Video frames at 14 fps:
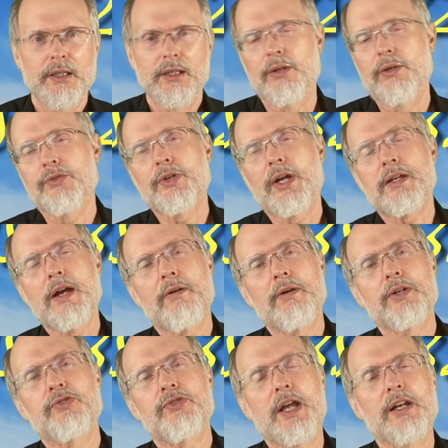You know, it's like Aaron
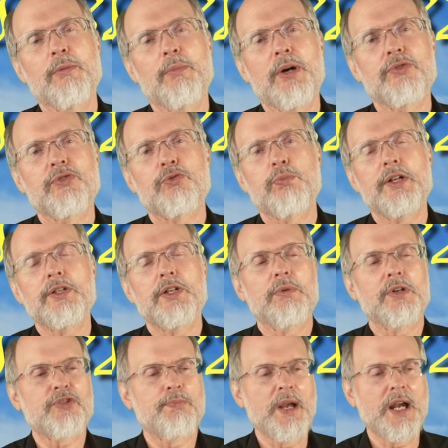is saying to Moses, what do you
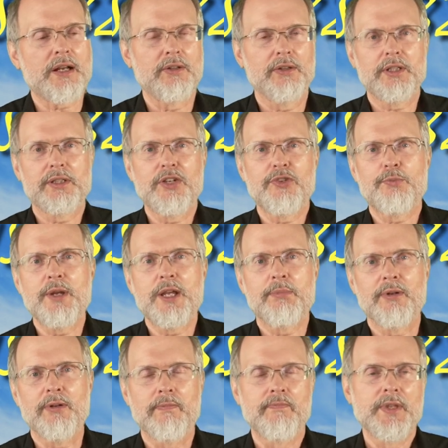expect? Look at these
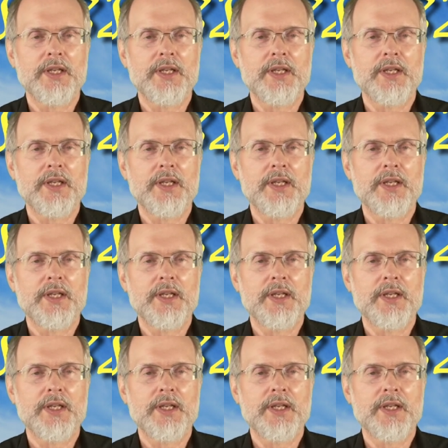people.